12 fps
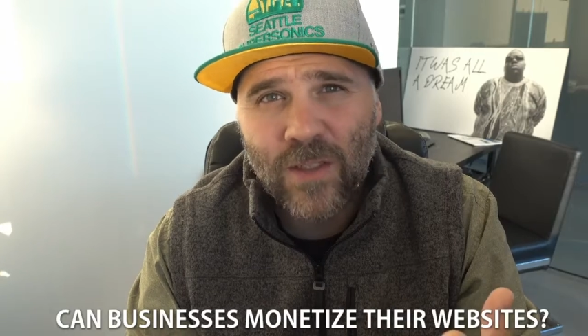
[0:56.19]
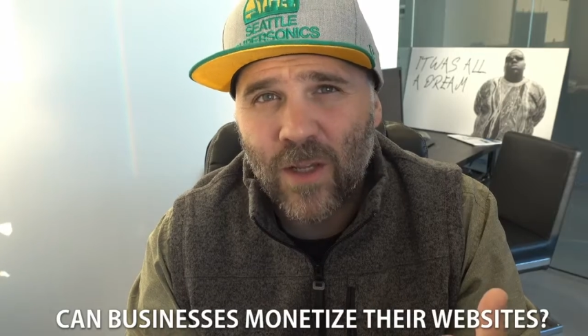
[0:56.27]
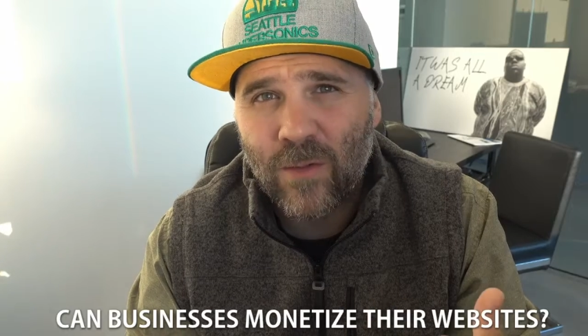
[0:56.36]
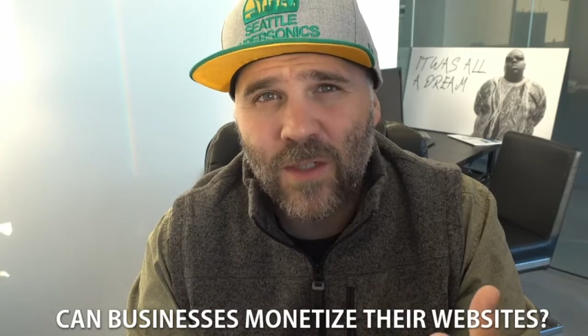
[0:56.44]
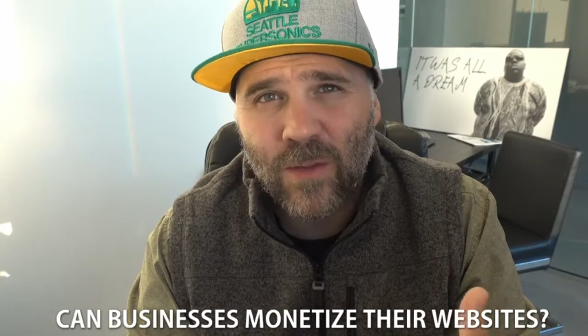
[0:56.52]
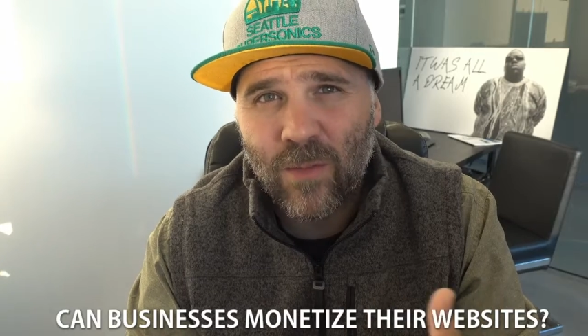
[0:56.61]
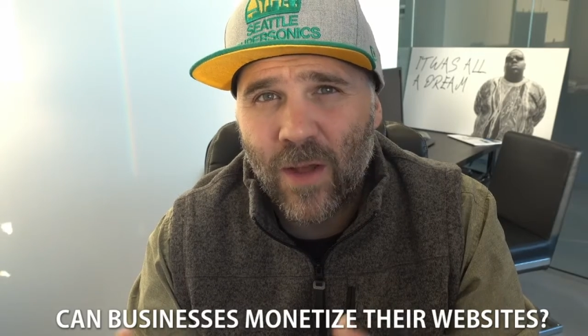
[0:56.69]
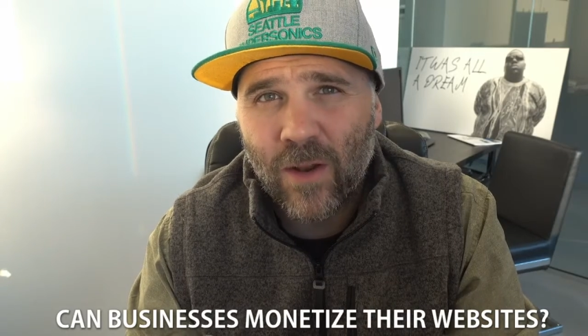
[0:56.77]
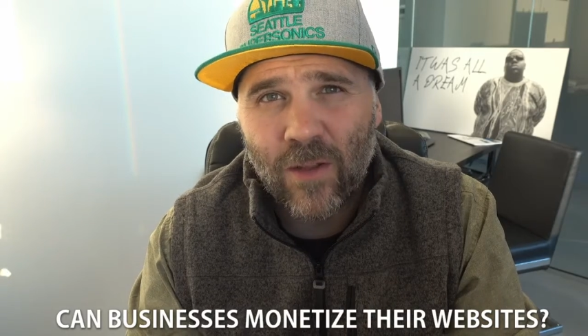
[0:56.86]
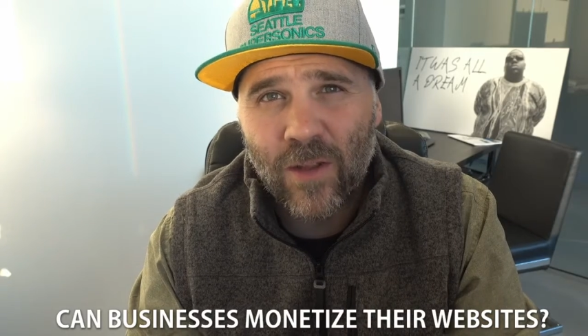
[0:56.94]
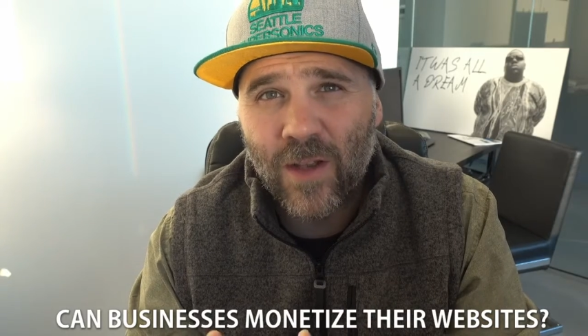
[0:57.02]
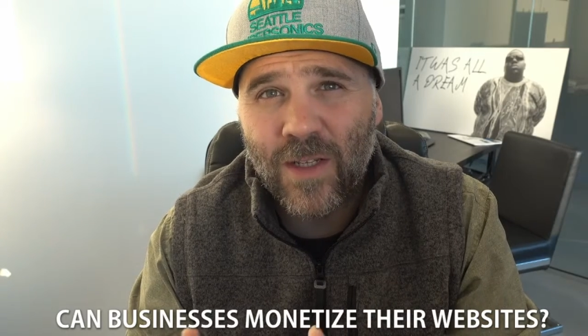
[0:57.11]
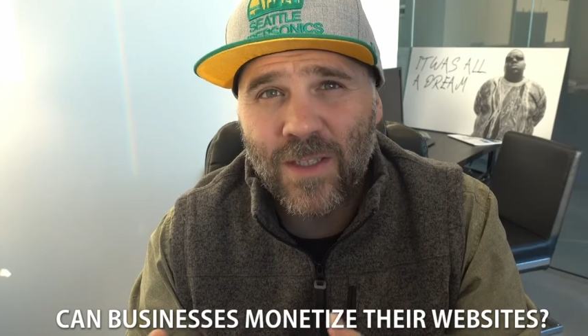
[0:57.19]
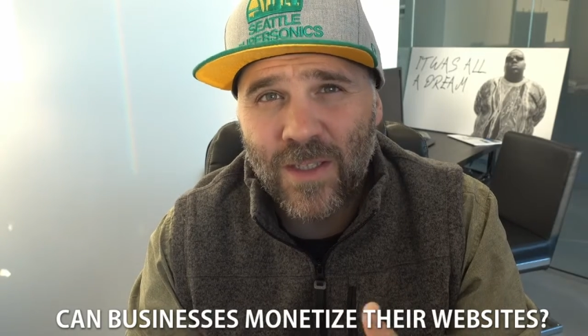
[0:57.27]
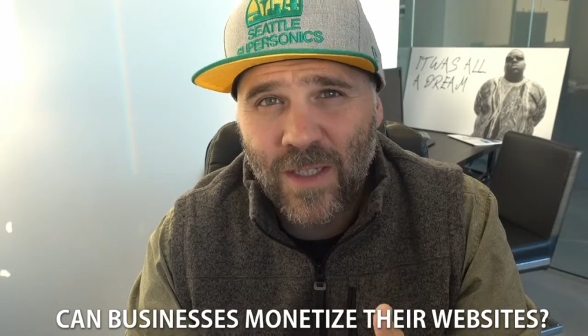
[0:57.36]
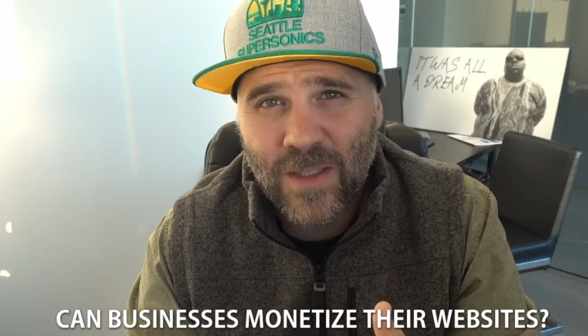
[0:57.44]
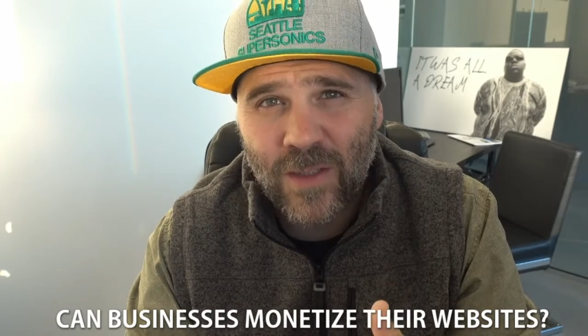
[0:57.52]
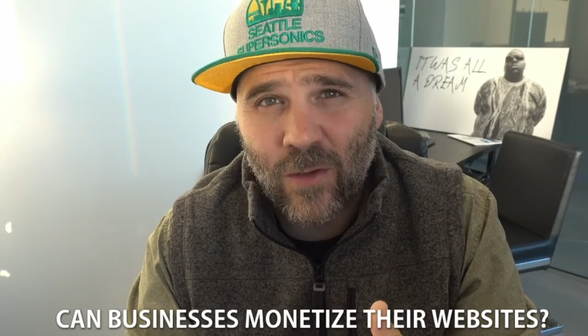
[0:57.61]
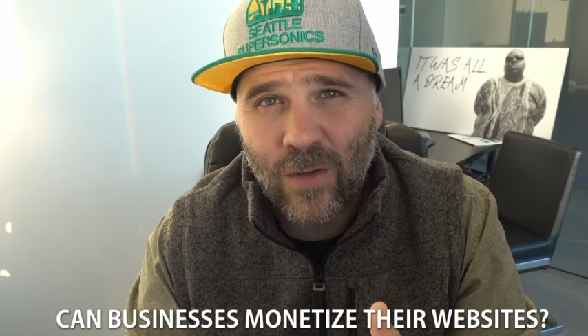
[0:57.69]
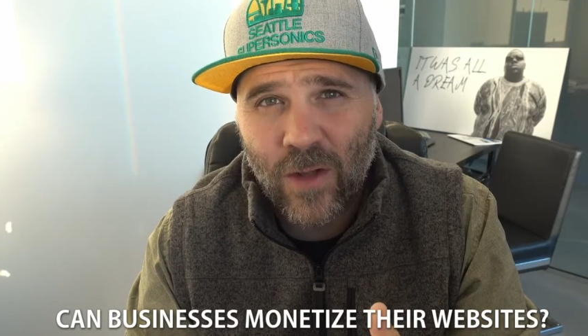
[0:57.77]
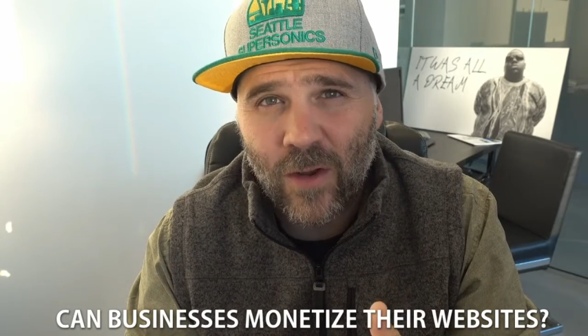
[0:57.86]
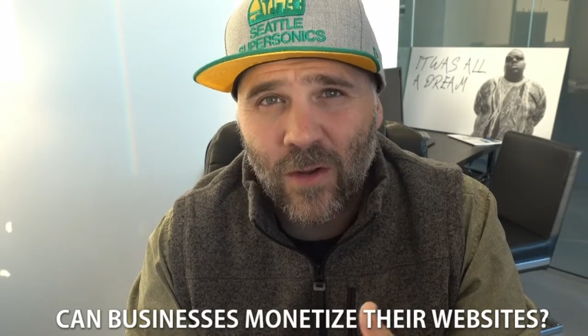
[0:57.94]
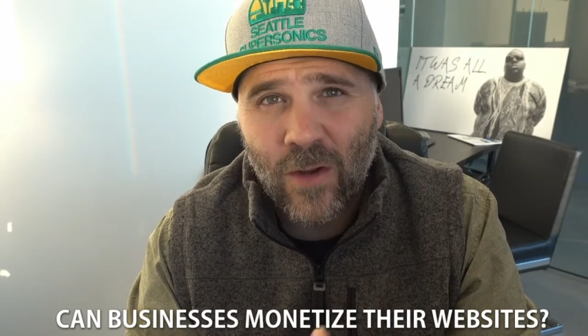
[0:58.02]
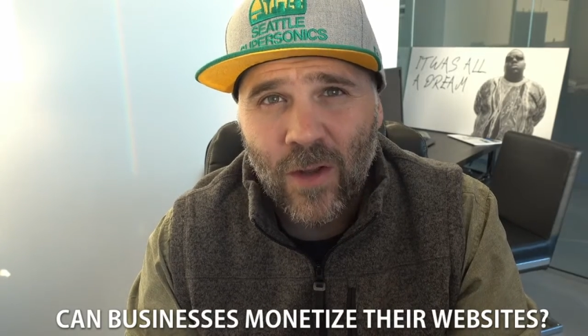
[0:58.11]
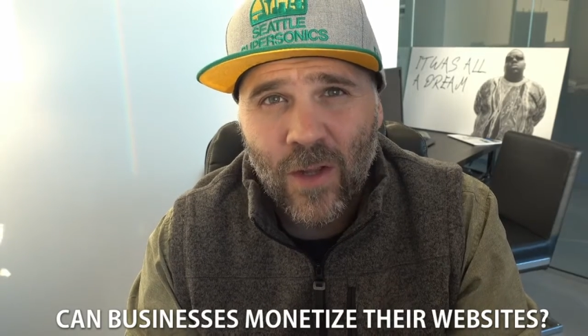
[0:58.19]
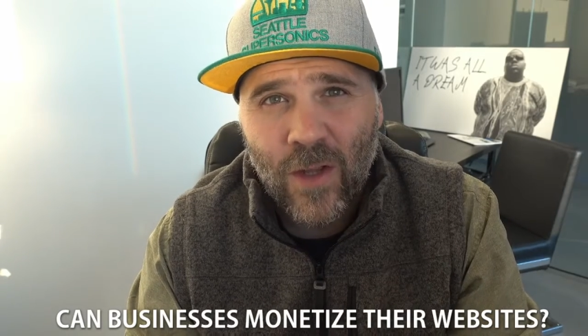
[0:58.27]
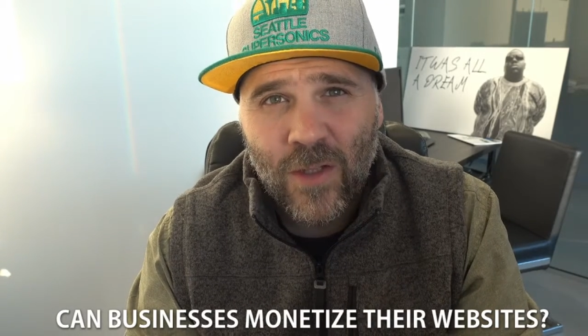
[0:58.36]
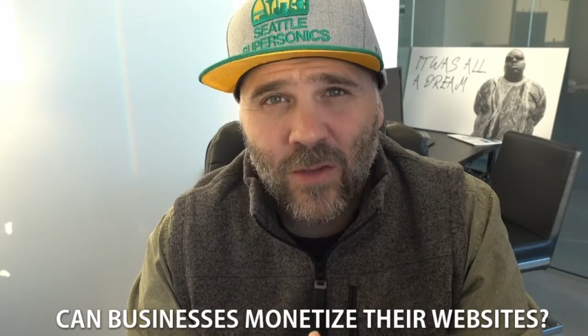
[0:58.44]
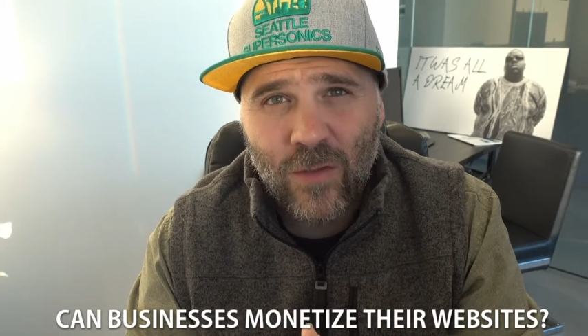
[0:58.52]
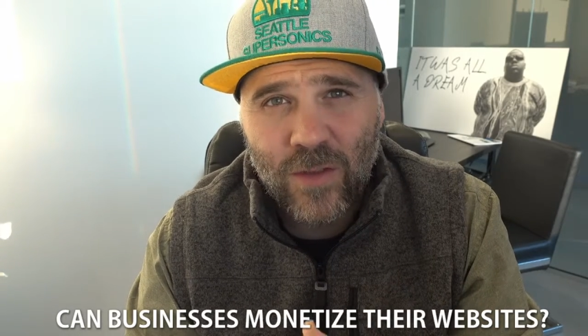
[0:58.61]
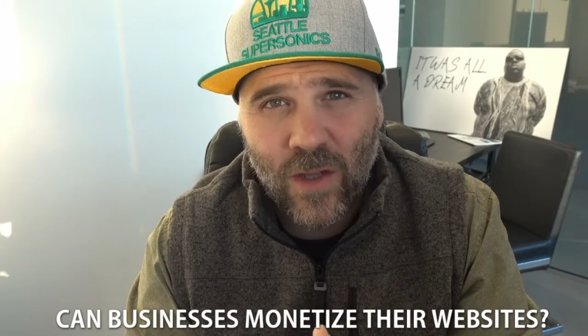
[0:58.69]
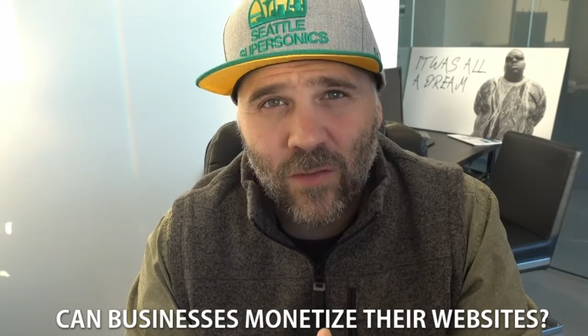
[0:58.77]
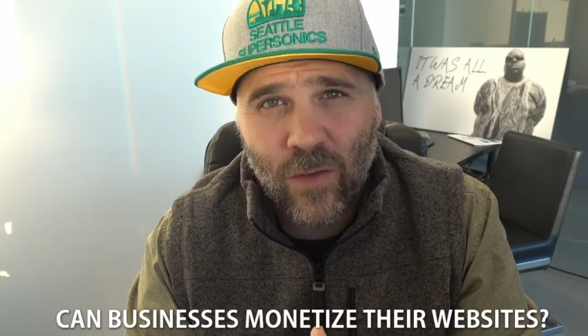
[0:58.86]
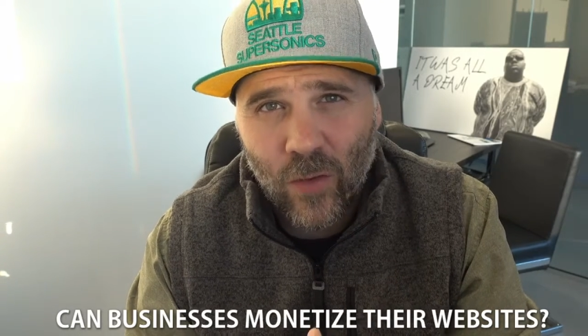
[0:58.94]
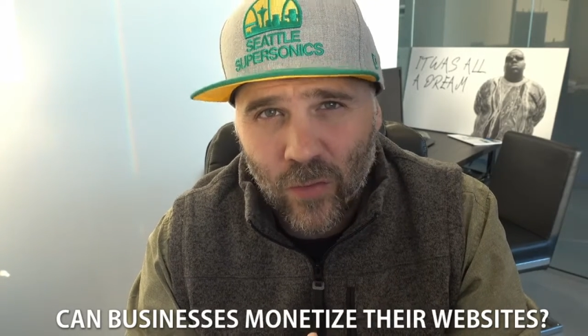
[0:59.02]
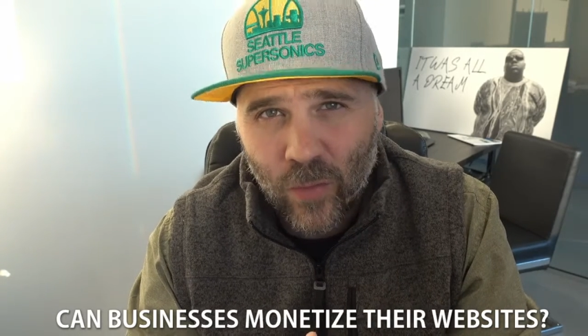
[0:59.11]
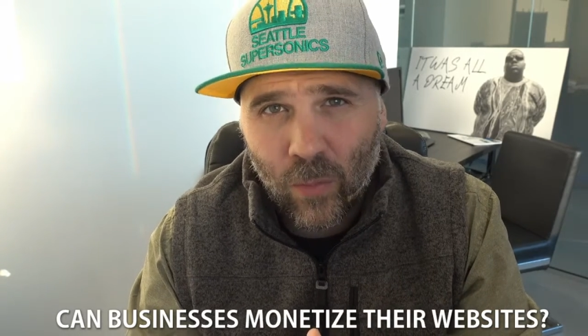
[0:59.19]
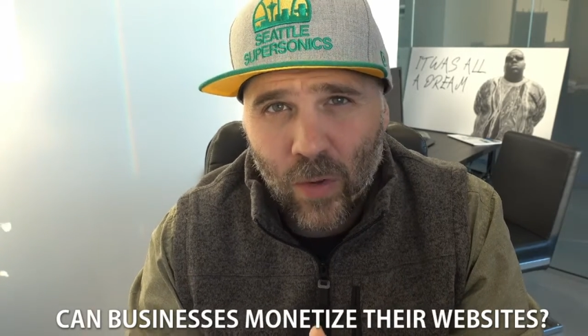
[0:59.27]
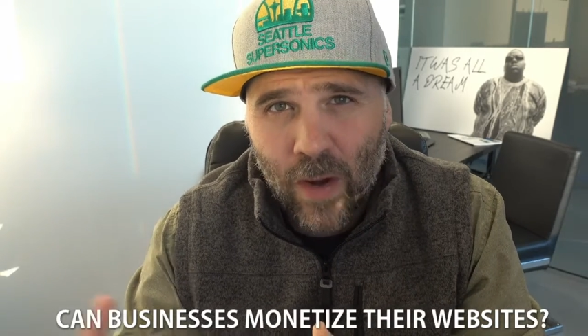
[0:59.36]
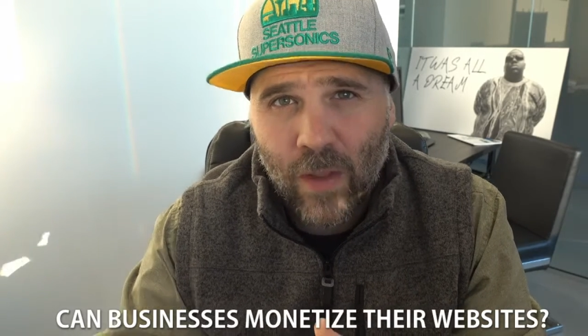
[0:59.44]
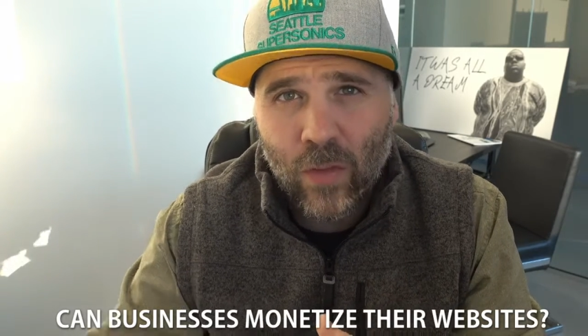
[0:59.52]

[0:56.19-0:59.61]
subject matter that exists out there. So it's difficult to break